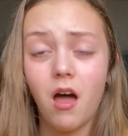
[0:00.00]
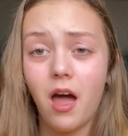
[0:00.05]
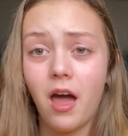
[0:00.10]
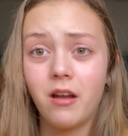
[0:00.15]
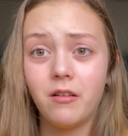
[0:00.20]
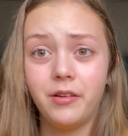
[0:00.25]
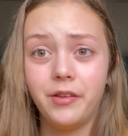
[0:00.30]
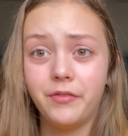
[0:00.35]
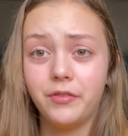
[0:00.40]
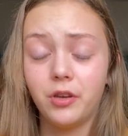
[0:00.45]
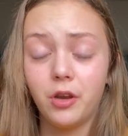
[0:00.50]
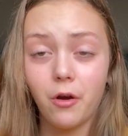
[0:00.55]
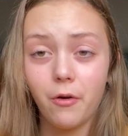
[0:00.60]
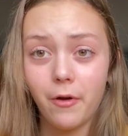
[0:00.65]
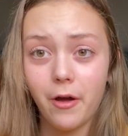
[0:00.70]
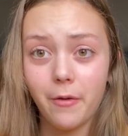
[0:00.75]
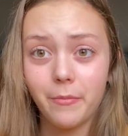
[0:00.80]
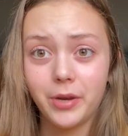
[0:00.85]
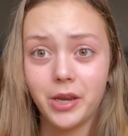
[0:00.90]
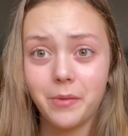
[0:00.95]
I don't even know
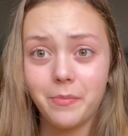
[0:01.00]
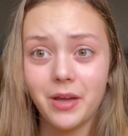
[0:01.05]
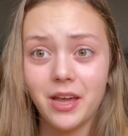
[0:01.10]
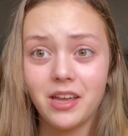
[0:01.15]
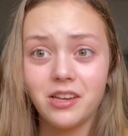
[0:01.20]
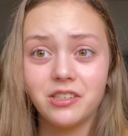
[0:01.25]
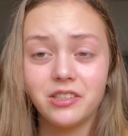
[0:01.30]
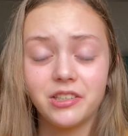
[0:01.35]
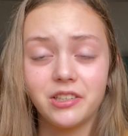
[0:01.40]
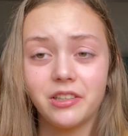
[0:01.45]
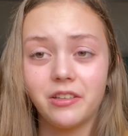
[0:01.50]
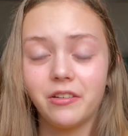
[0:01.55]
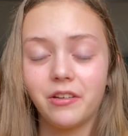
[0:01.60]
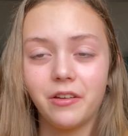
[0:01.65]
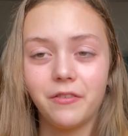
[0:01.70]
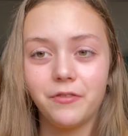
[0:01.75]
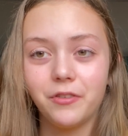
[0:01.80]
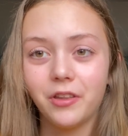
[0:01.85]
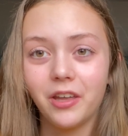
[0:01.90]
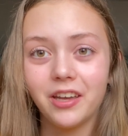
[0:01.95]
how many pages, and they'll
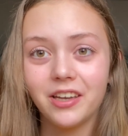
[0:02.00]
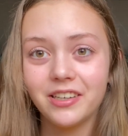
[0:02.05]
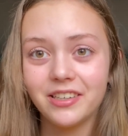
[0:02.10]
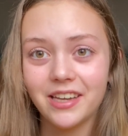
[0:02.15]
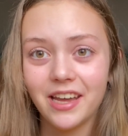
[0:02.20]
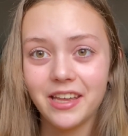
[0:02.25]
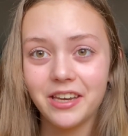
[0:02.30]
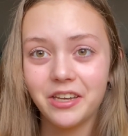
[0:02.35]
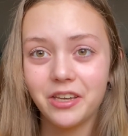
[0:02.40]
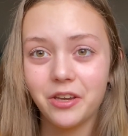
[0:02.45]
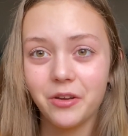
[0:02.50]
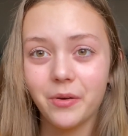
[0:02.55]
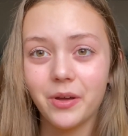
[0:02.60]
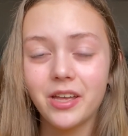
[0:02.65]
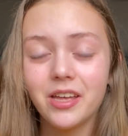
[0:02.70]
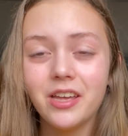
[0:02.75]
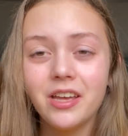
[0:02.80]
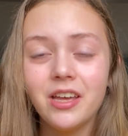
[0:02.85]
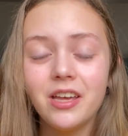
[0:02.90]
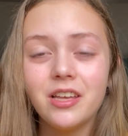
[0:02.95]
give you like a day to do
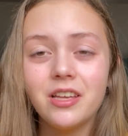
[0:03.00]
it.